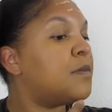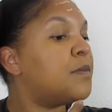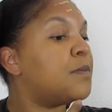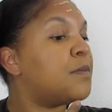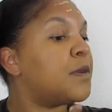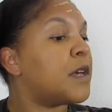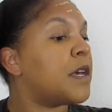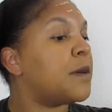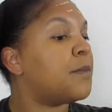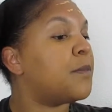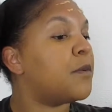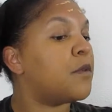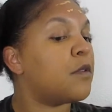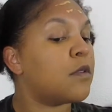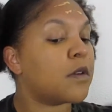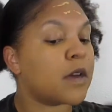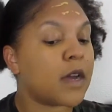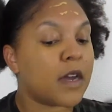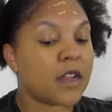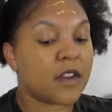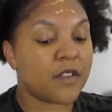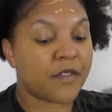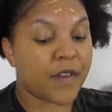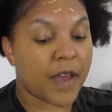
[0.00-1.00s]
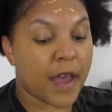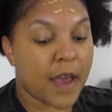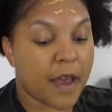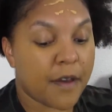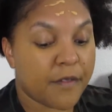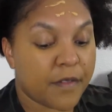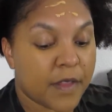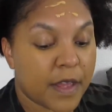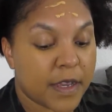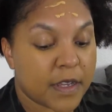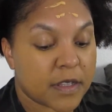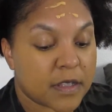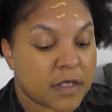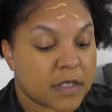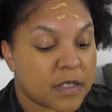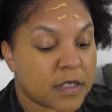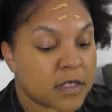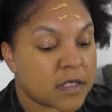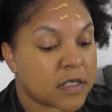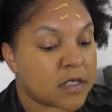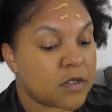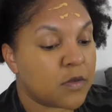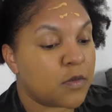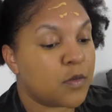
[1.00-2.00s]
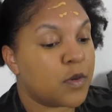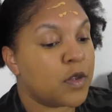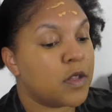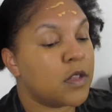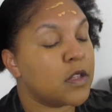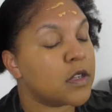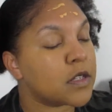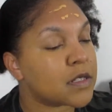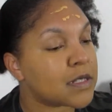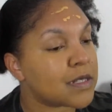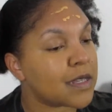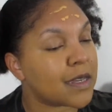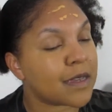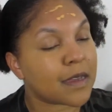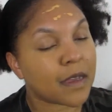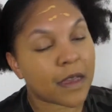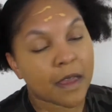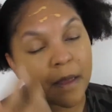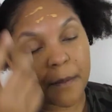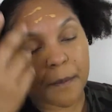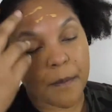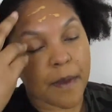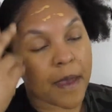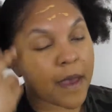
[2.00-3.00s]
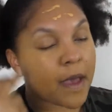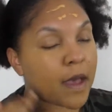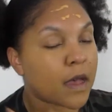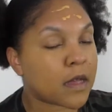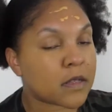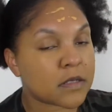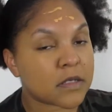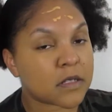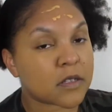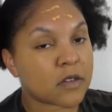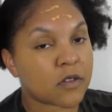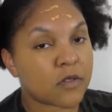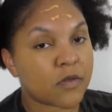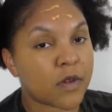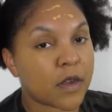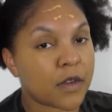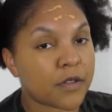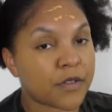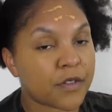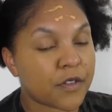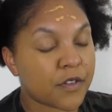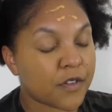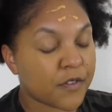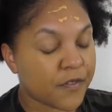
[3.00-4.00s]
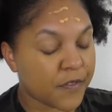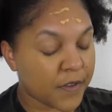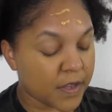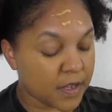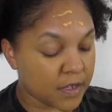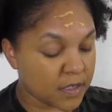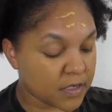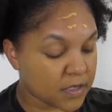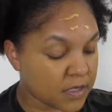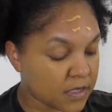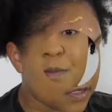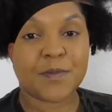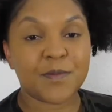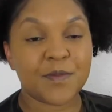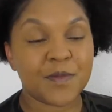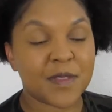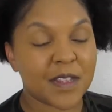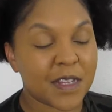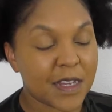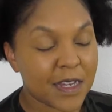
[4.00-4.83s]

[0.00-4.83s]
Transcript: people kind of have like this, what looks like a mask around their face.